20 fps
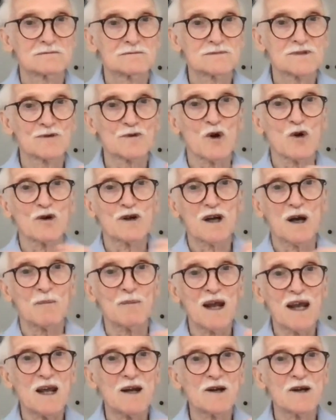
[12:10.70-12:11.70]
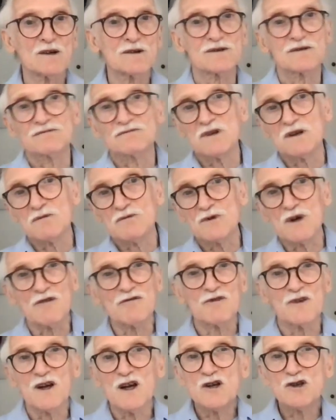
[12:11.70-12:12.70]
They're all coming in at
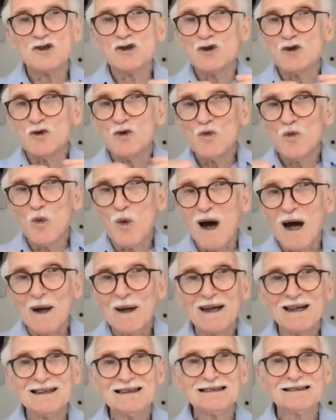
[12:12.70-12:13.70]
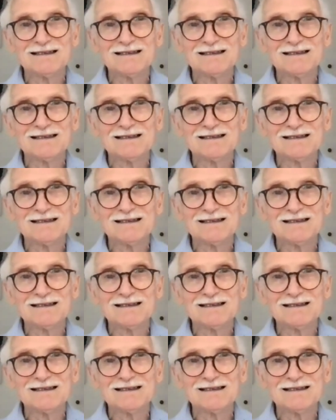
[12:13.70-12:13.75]
roughly 2-1.